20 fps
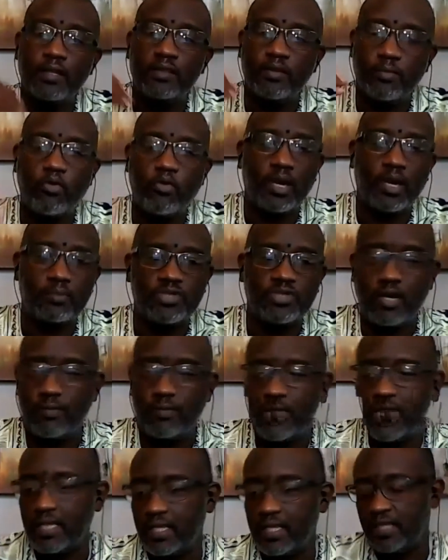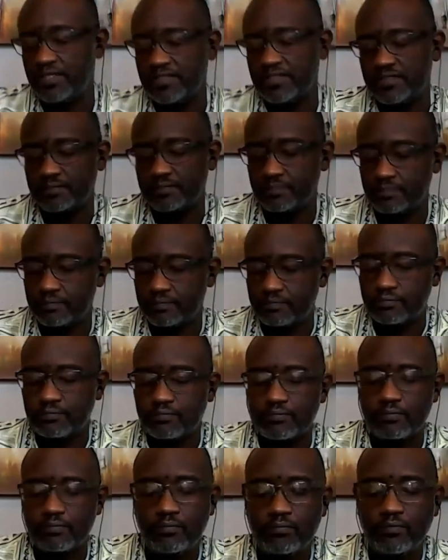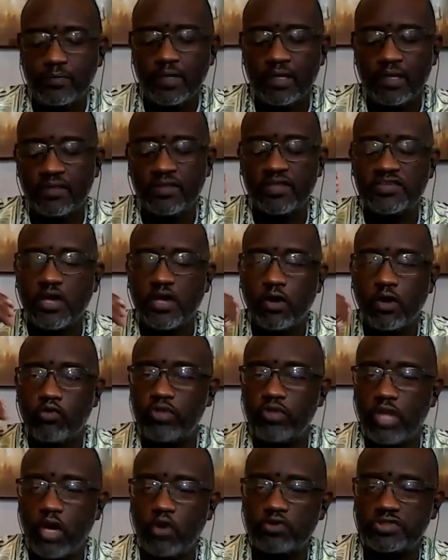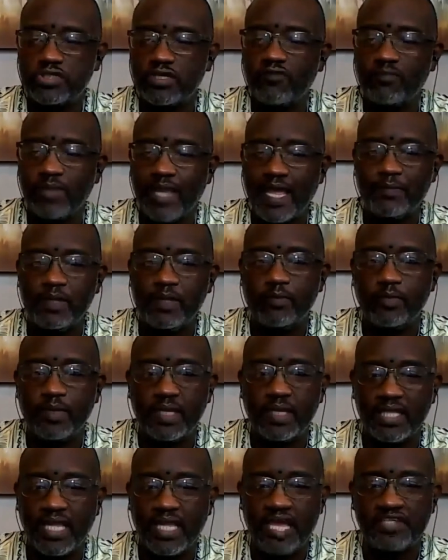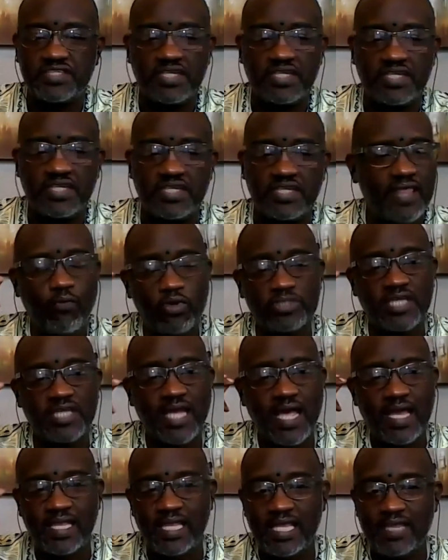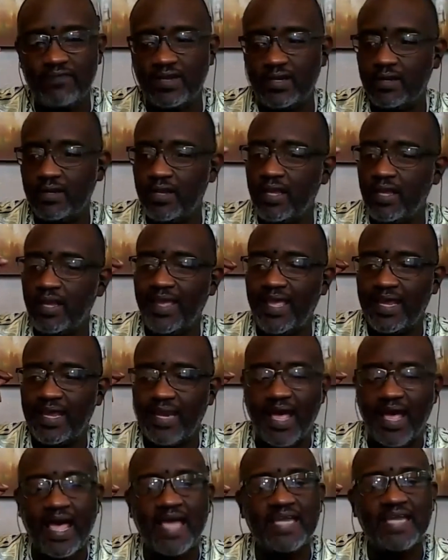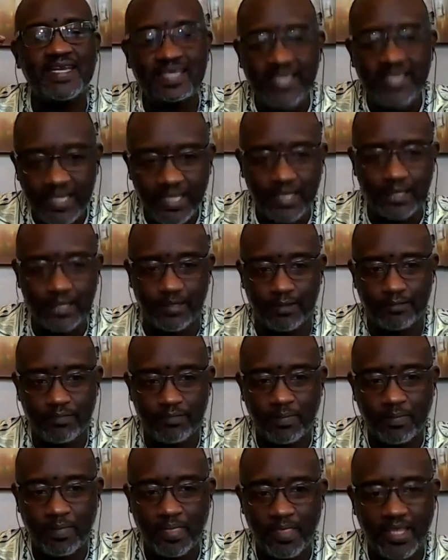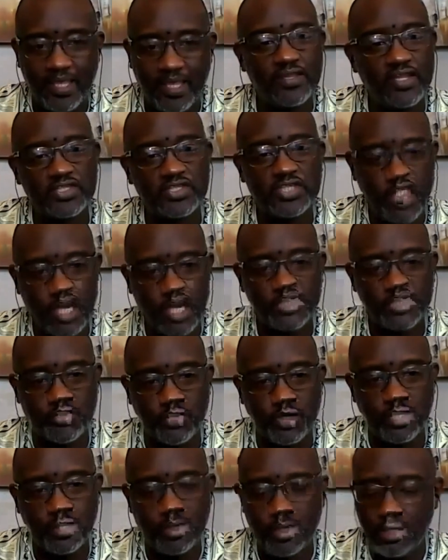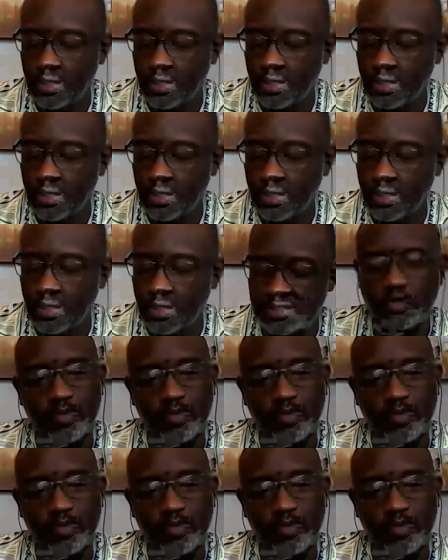But the point I'm trying to make is this whole notion of black people being lazy, that was not even an idea in this country